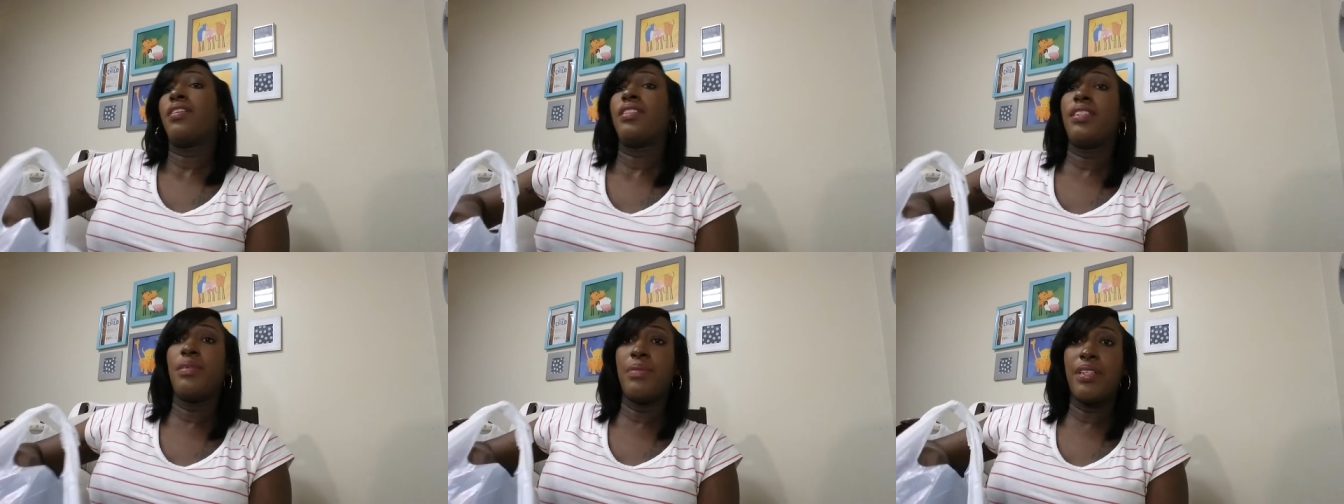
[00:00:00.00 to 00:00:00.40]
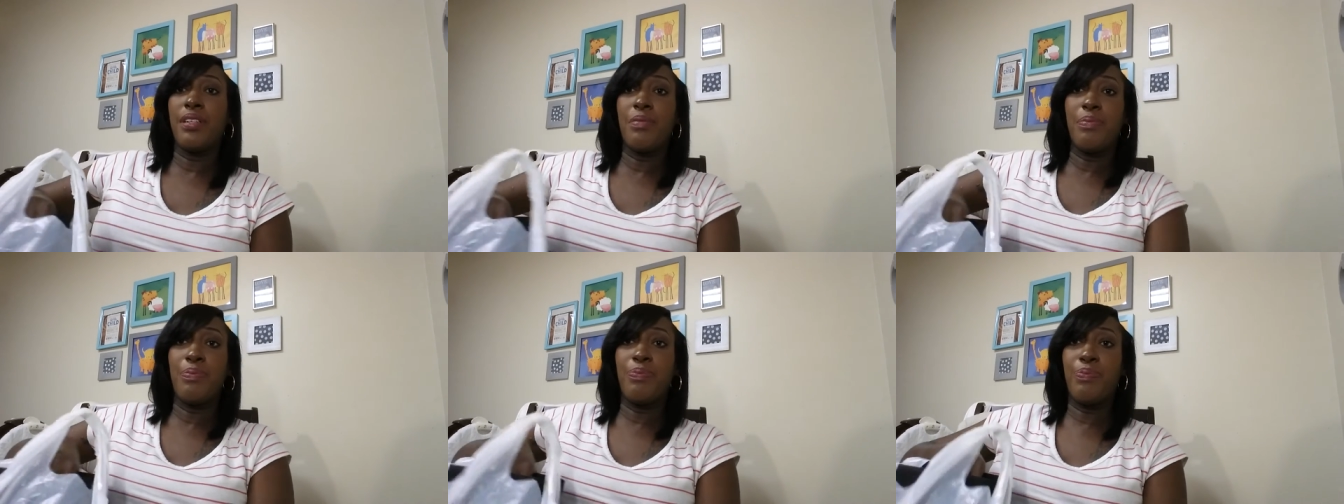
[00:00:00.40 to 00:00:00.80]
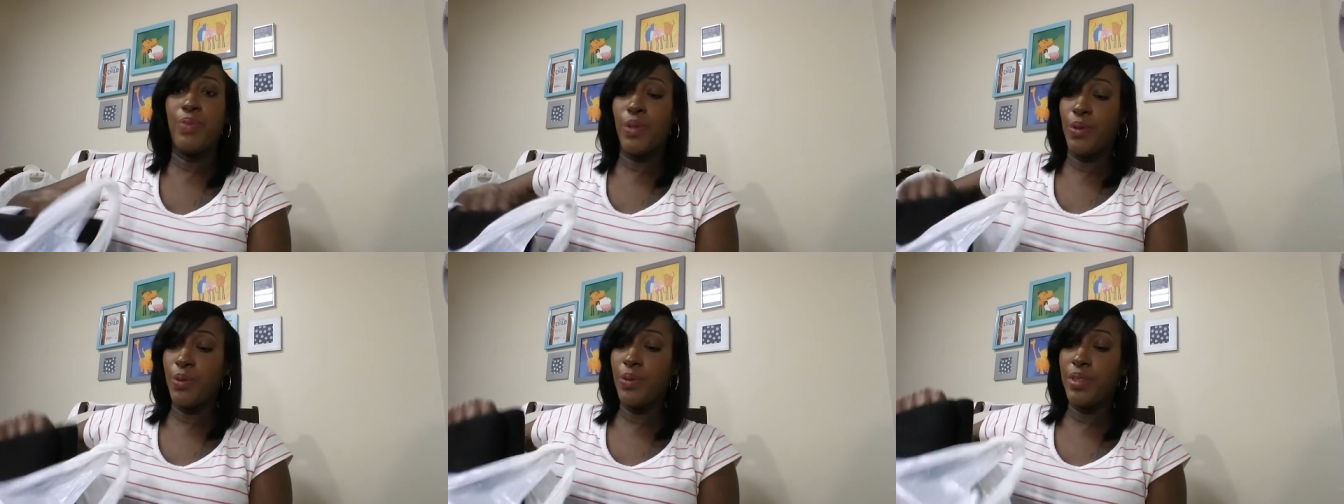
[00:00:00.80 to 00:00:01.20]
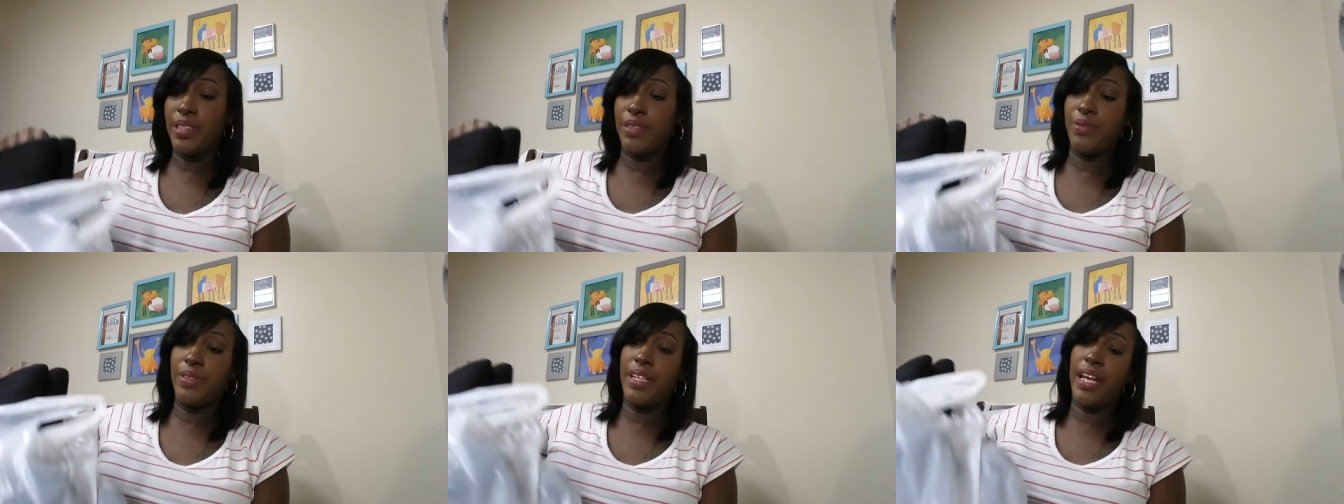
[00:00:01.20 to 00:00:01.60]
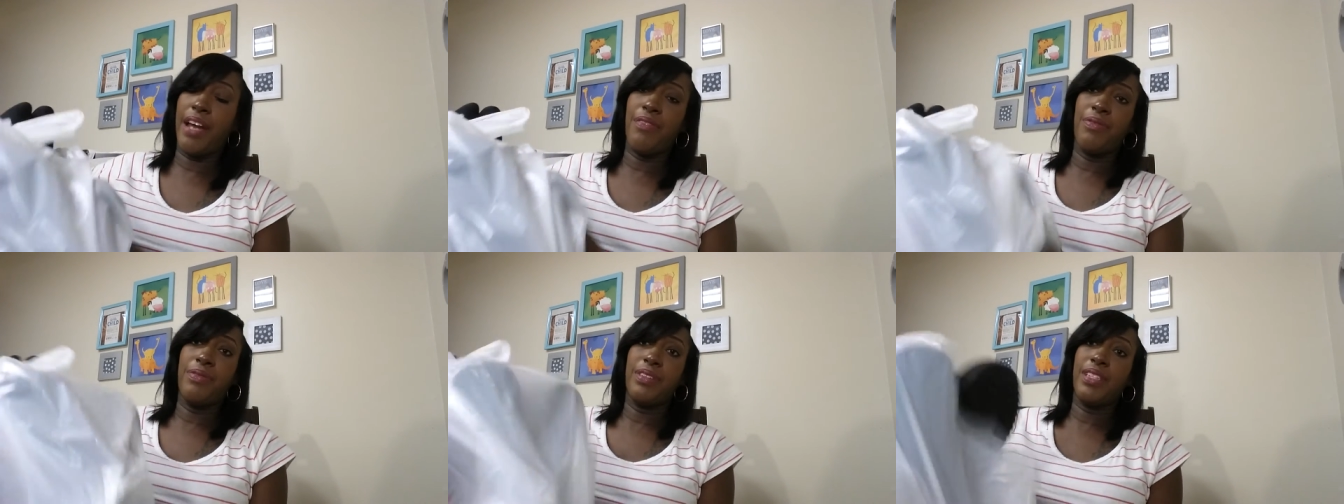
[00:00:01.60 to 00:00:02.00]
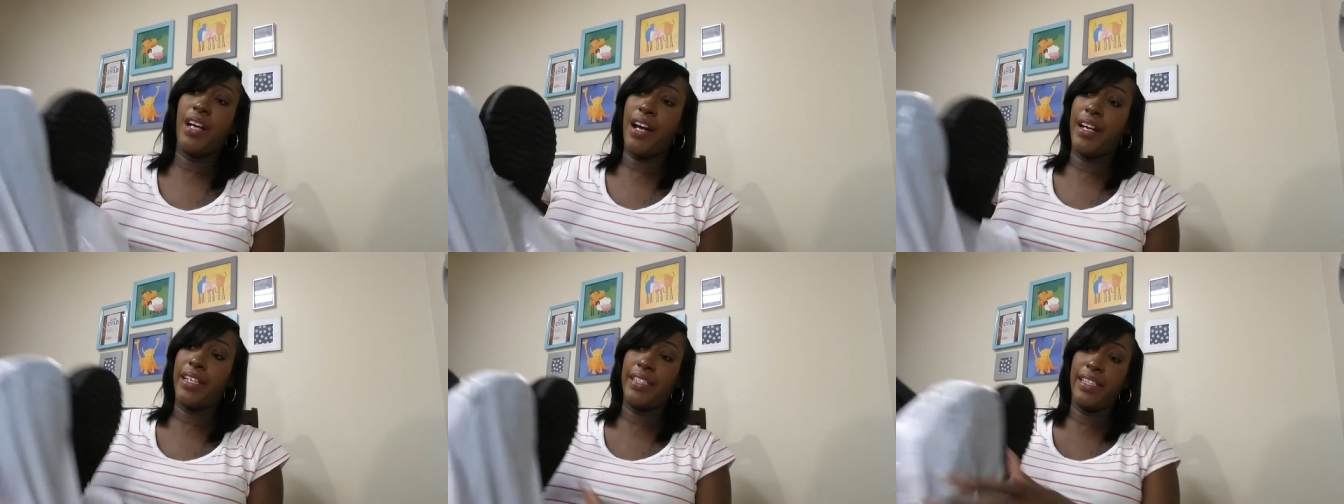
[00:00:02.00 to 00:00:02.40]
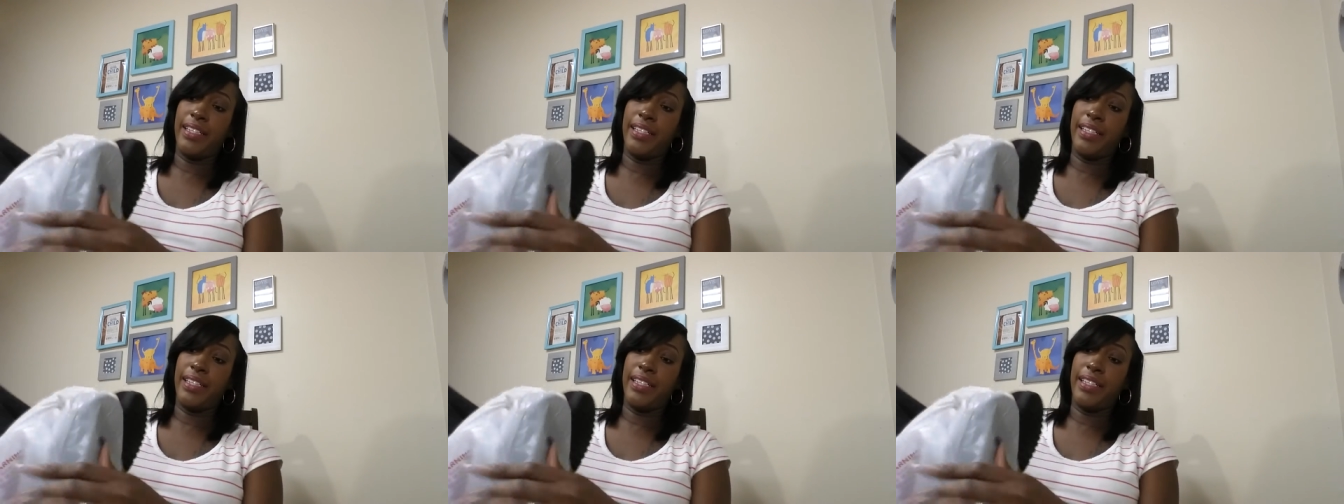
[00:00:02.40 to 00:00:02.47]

some little boots we got from Target.